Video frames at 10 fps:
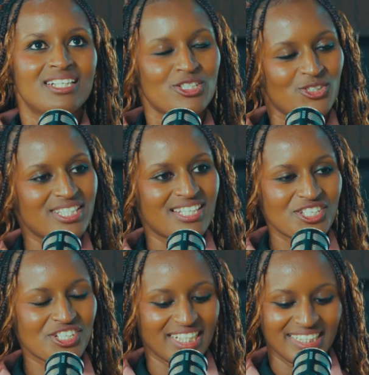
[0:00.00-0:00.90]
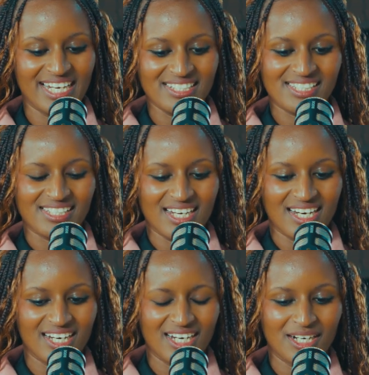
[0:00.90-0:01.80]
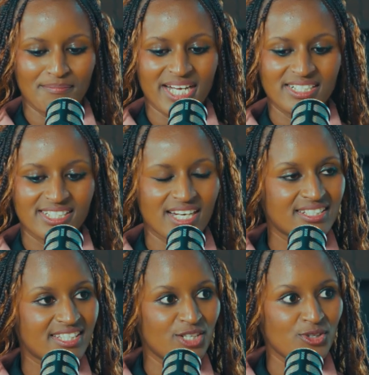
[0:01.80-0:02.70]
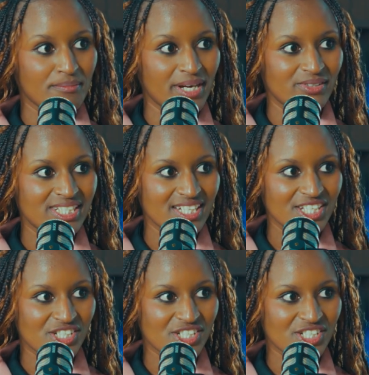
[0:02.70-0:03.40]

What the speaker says: so essentially, yes, I started doing my research,